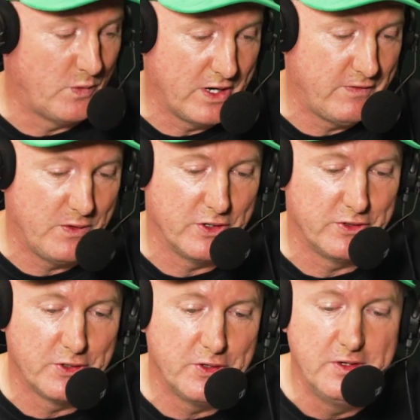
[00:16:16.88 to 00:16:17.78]
whatever you
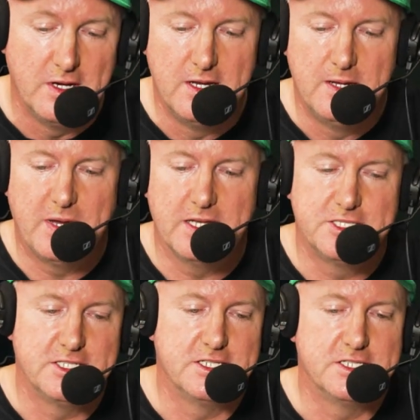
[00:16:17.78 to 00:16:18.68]
want to do, but
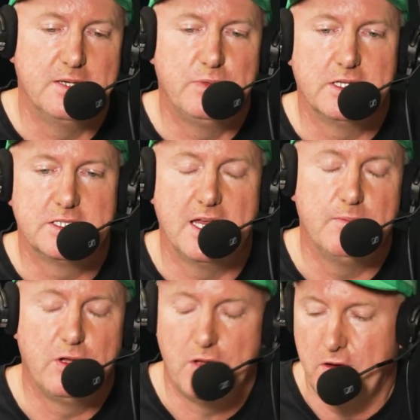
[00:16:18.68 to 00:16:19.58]
it's just a simple
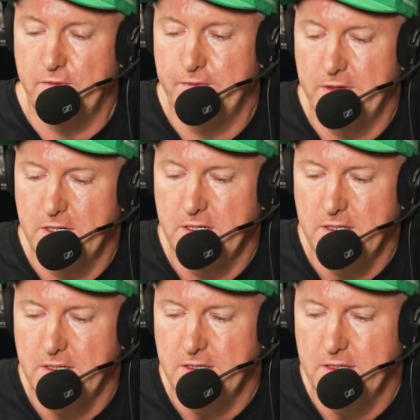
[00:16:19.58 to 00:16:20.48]
example of
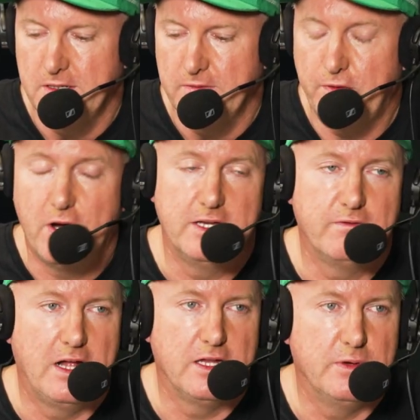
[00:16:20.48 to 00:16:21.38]

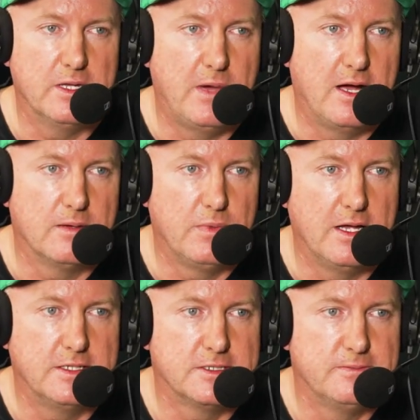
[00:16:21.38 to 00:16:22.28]
finding value in the marketplace. And you